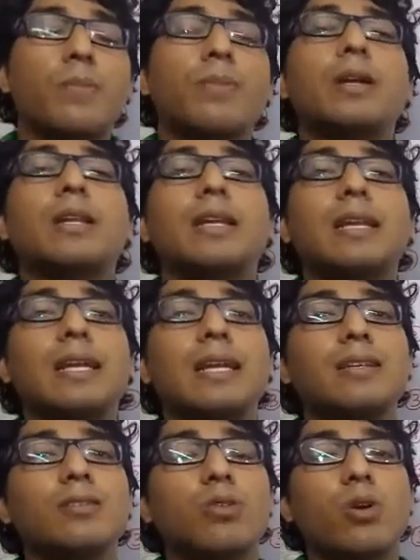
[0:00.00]
but it
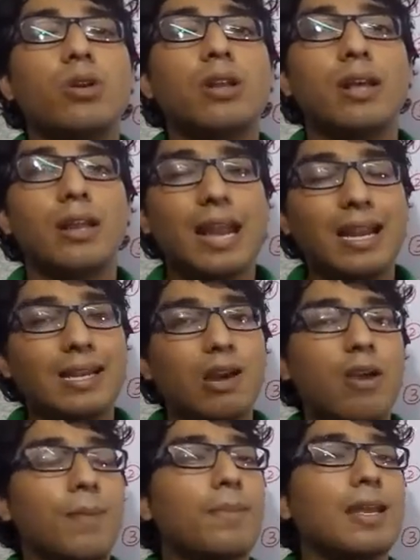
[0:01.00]
is not right
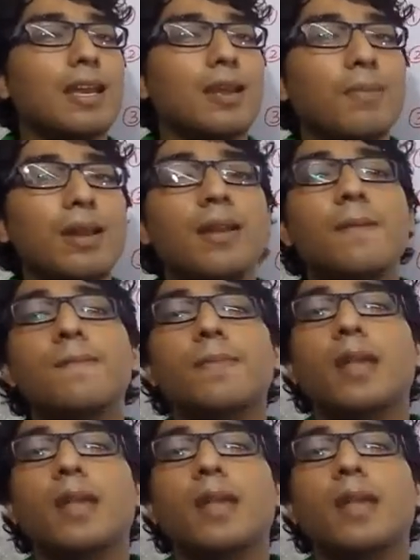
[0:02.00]
now applicable.